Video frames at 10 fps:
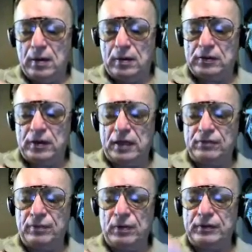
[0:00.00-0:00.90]
slots for
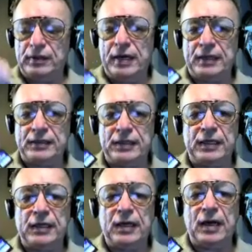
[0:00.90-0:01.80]
both the
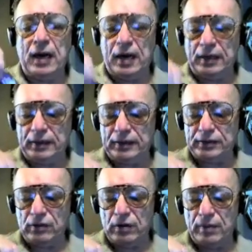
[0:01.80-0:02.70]
SD and the
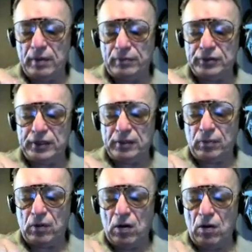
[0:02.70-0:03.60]
Sony Memory Stick
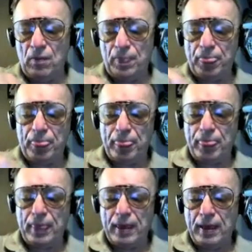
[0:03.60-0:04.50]
Pro.
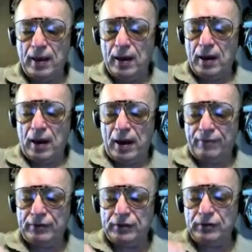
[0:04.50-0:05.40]
I
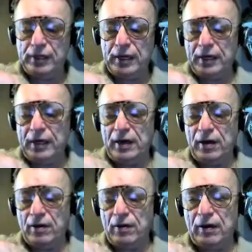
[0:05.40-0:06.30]
have 2 gig in
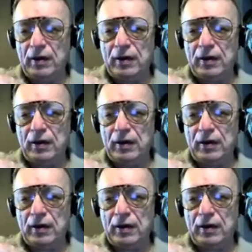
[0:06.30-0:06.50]
here